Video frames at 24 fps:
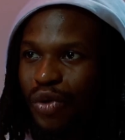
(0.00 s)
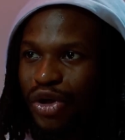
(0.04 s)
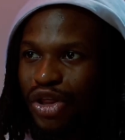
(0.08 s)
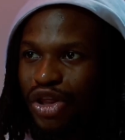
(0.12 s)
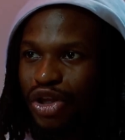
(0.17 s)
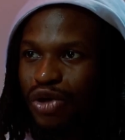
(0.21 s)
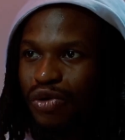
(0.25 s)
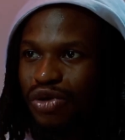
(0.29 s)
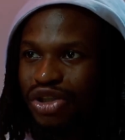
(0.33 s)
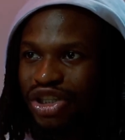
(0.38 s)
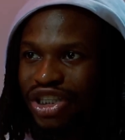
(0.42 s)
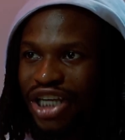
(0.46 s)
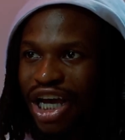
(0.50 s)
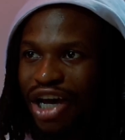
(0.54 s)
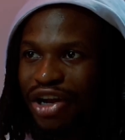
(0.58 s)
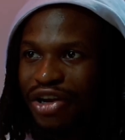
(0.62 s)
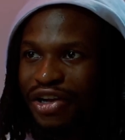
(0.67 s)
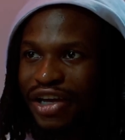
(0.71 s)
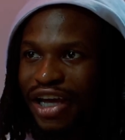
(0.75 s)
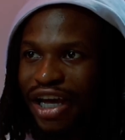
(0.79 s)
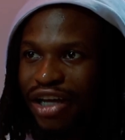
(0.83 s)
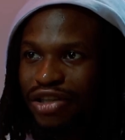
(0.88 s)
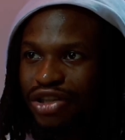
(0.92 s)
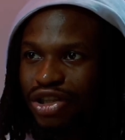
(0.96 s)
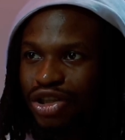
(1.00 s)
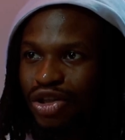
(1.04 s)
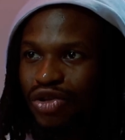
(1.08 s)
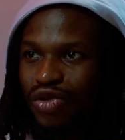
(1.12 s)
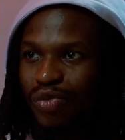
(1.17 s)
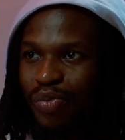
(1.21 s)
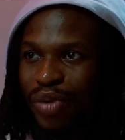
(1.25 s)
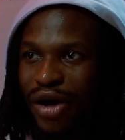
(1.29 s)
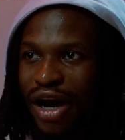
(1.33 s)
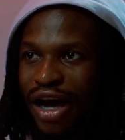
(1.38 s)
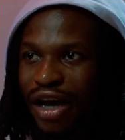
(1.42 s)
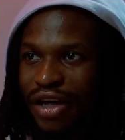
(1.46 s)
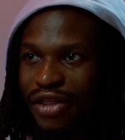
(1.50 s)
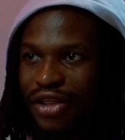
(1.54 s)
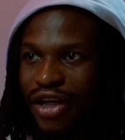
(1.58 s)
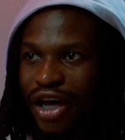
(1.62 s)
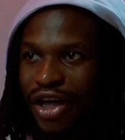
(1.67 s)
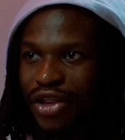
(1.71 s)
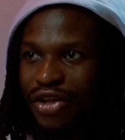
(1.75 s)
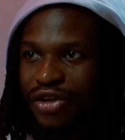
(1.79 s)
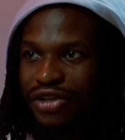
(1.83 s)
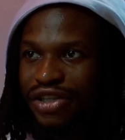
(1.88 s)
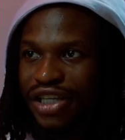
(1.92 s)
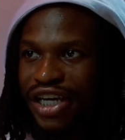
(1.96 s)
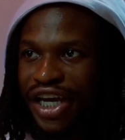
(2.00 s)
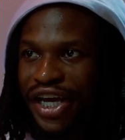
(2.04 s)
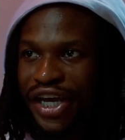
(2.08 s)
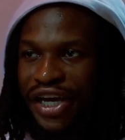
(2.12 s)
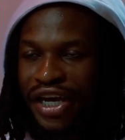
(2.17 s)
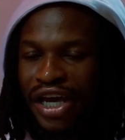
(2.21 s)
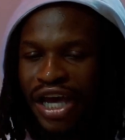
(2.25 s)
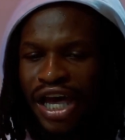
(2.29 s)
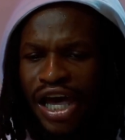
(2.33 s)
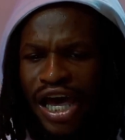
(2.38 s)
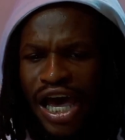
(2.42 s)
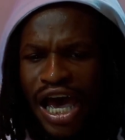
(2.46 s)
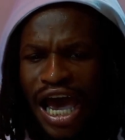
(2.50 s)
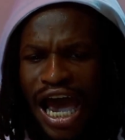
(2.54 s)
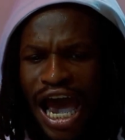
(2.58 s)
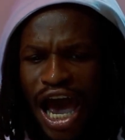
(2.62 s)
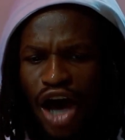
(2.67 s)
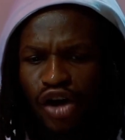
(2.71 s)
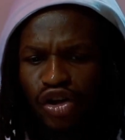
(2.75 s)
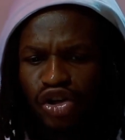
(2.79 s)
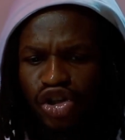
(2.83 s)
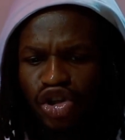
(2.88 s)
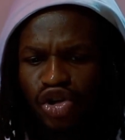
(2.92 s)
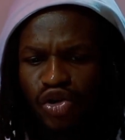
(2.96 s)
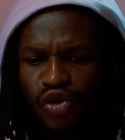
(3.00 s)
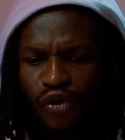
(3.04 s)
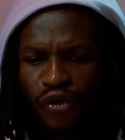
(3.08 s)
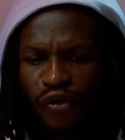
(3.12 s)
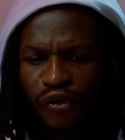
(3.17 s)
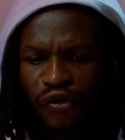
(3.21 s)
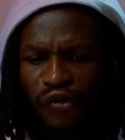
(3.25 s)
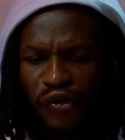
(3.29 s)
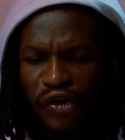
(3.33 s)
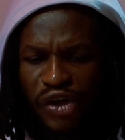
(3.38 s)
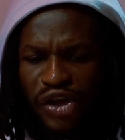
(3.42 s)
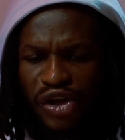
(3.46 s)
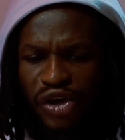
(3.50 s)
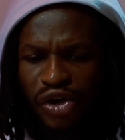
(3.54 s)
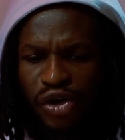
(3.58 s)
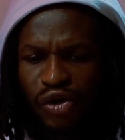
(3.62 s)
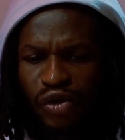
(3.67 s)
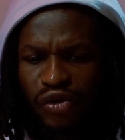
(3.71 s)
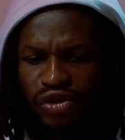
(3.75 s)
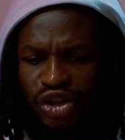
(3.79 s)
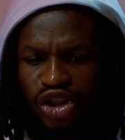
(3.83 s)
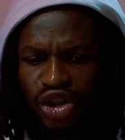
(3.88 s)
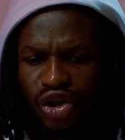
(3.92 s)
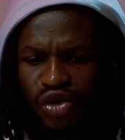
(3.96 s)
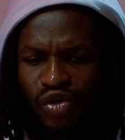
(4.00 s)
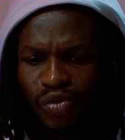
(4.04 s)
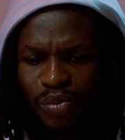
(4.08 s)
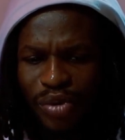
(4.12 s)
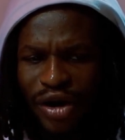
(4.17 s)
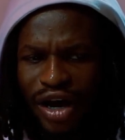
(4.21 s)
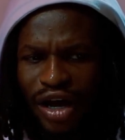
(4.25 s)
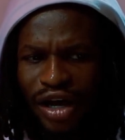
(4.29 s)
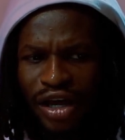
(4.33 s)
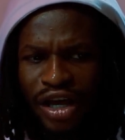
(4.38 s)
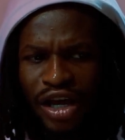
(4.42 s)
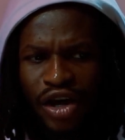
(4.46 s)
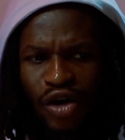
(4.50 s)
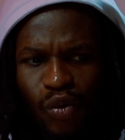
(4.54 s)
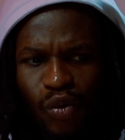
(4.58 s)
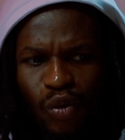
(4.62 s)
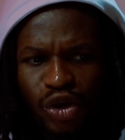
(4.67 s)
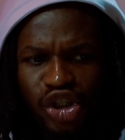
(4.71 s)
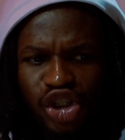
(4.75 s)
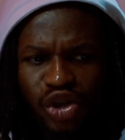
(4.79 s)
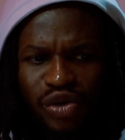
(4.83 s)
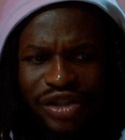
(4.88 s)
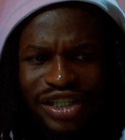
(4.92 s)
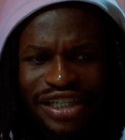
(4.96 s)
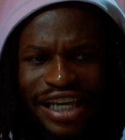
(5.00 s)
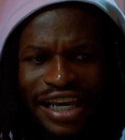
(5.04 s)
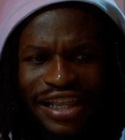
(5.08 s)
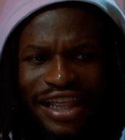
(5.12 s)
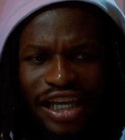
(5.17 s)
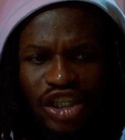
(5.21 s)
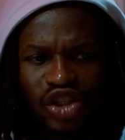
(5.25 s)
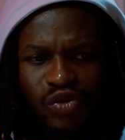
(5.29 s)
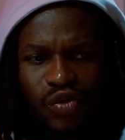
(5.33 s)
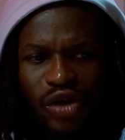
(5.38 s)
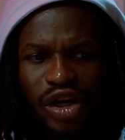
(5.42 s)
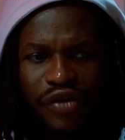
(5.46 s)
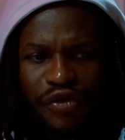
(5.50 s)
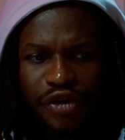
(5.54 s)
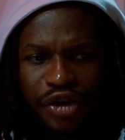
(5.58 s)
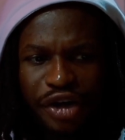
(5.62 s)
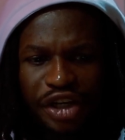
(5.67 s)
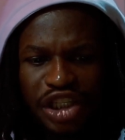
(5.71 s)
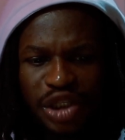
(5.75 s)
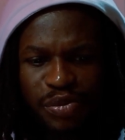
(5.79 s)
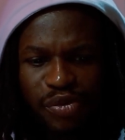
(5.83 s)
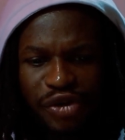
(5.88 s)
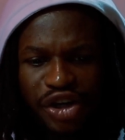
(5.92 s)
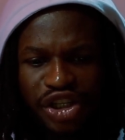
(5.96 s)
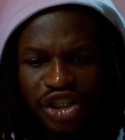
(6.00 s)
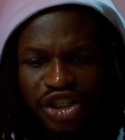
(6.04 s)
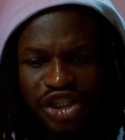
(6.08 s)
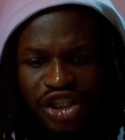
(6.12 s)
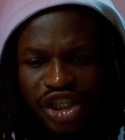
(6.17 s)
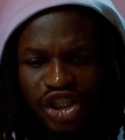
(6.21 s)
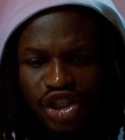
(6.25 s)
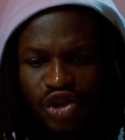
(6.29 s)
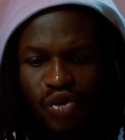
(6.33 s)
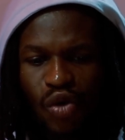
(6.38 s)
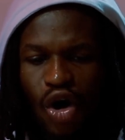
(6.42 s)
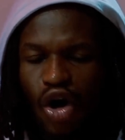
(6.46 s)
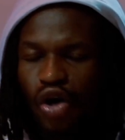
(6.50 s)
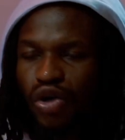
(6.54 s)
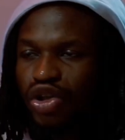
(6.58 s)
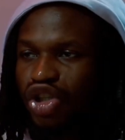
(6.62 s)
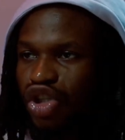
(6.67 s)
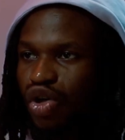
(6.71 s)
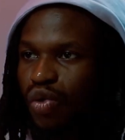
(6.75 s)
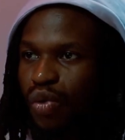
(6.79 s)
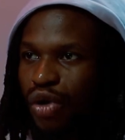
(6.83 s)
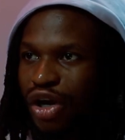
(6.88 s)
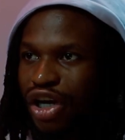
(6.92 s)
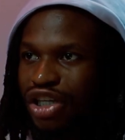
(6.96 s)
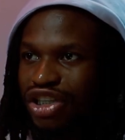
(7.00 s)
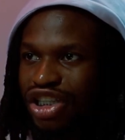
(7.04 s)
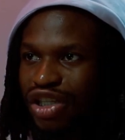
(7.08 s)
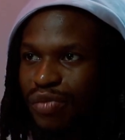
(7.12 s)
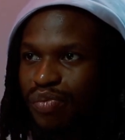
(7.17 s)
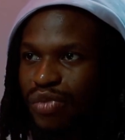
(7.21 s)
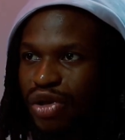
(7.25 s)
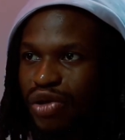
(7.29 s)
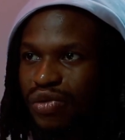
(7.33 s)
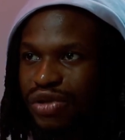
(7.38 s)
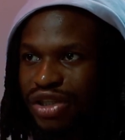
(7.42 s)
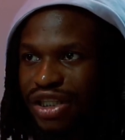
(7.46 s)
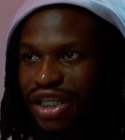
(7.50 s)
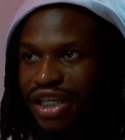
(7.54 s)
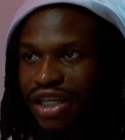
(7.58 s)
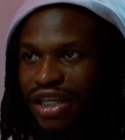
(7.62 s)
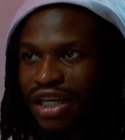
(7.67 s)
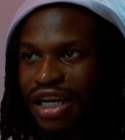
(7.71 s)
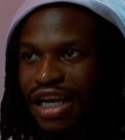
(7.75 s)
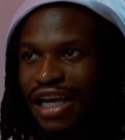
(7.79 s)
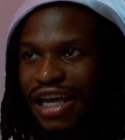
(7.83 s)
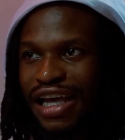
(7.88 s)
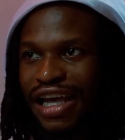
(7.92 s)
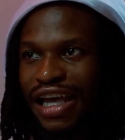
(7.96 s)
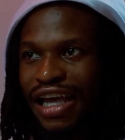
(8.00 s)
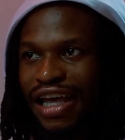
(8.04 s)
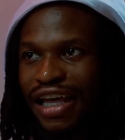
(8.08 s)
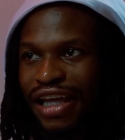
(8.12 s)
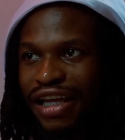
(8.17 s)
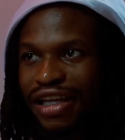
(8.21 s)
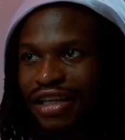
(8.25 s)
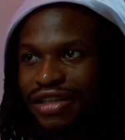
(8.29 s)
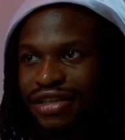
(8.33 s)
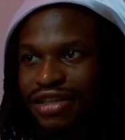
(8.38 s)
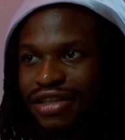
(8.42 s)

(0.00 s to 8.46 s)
with you shouting out Tupac the other day. How do you feel Tupac? Would you say that's one of your inspirations? Because you also were into music. Yeah,